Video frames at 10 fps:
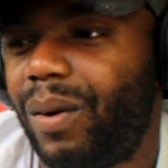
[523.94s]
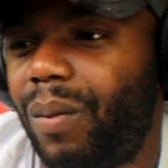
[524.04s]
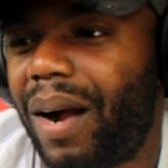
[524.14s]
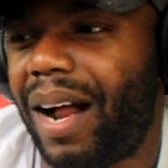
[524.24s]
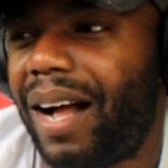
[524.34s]

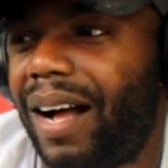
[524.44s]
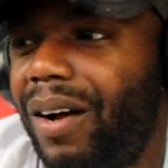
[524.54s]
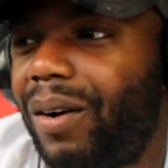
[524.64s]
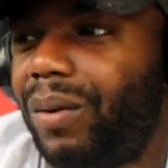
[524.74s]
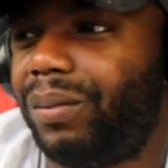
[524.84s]

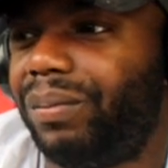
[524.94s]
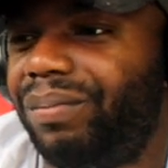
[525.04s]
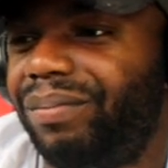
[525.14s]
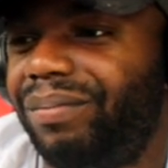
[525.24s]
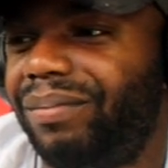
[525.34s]
Wow.
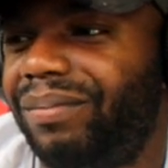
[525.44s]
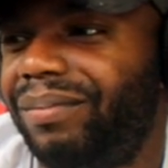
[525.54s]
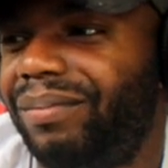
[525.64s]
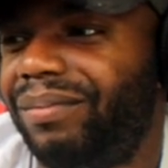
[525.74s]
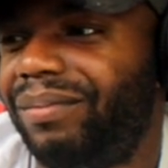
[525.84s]

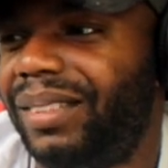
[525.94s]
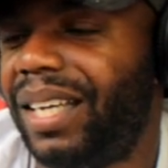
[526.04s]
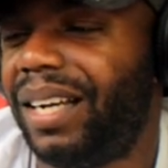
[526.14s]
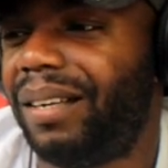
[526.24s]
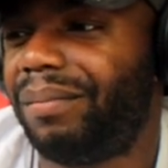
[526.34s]

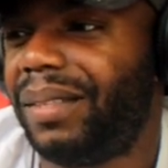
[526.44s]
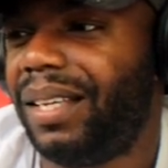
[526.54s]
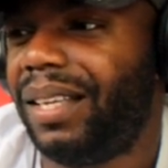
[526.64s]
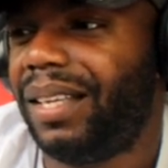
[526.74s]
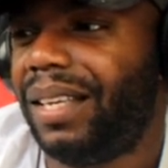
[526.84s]
Yeah.
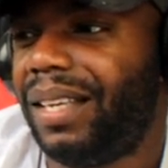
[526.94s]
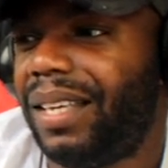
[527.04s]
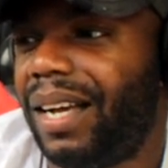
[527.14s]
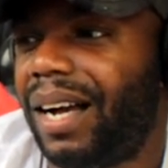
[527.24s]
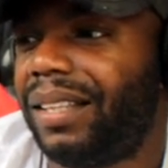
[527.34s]

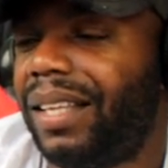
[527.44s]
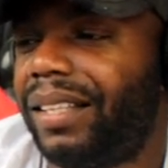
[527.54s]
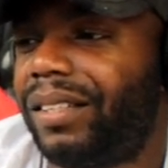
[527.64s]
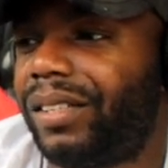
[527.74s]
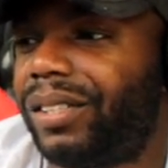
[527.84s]
Yeah, I
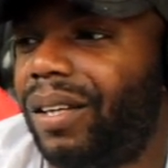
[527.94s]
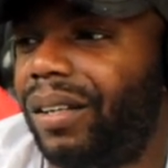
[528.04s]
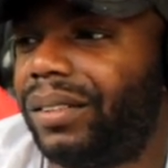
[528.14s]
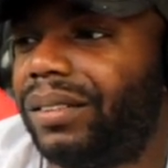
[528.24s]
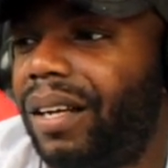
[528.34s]
like their
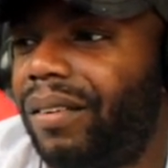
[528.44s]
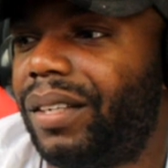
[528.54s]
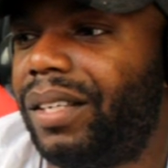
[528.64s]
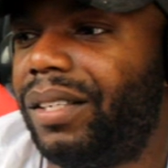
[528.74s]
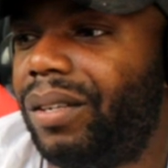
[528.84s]
songs. I
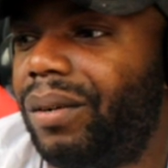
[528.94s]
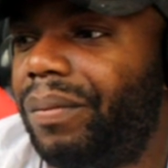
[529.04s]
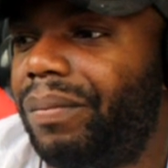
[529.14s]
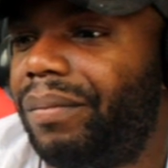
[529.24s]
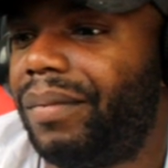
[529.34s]
really
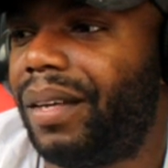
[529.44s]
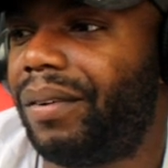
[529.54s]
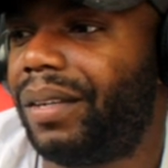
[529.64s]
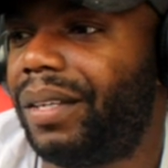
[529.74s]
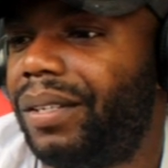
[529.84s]
do. I
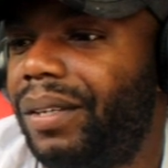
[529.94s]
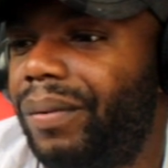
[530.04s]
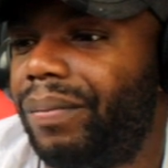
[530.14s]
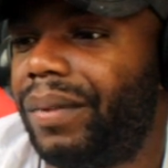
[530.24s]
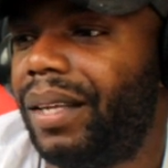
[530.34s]
really
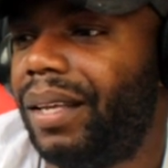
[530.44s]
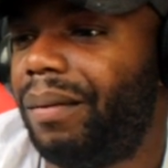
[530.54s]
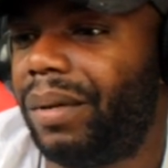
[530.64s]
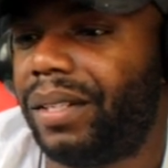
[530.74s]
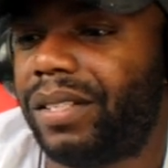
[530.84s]
do.
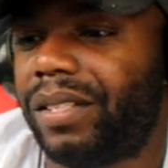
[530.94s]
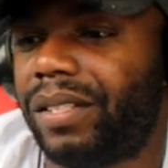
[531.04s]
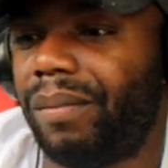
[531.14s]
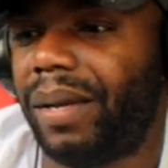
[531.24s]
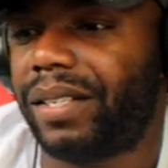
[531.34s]
But this is
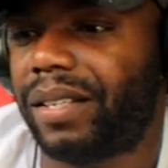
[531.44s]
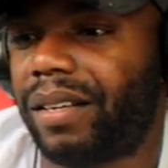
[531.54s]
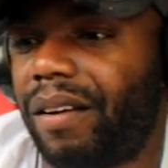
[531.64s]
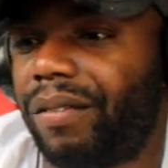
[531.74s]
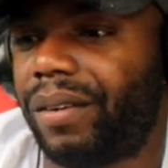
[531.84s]
an amazing
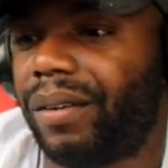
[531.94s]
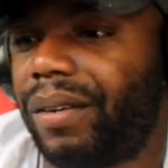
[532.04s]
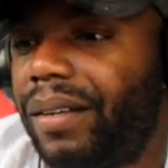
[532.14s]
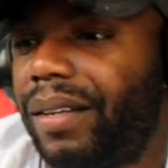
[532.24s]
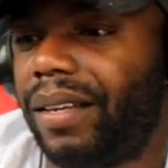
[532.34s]
cover.
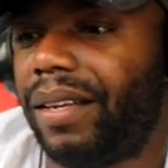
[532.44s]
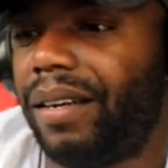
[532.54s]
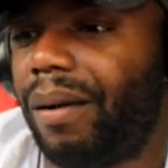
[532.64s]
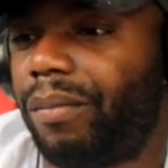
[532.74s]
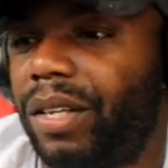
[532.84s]
You
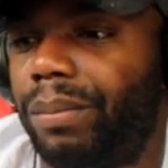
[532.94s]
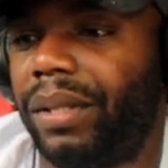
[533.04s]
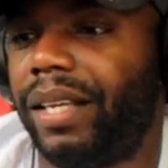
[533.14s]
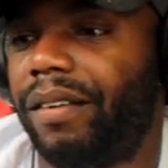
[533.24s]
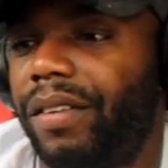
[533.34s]
know, I'm
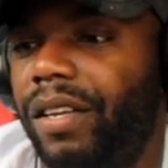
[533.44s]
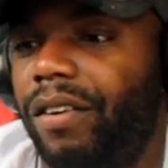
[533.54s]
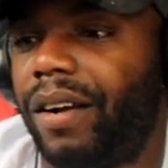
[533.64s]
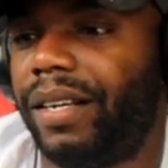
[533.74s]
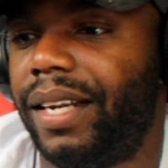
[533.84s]
replaying the video
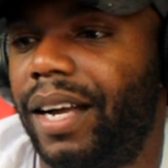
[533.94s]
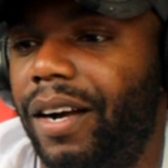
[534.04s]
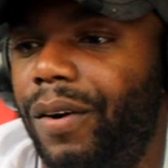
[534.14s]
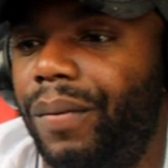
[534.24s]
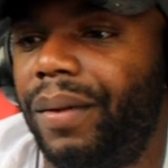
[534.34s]
right
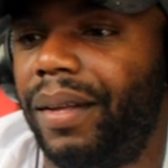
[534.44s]
now.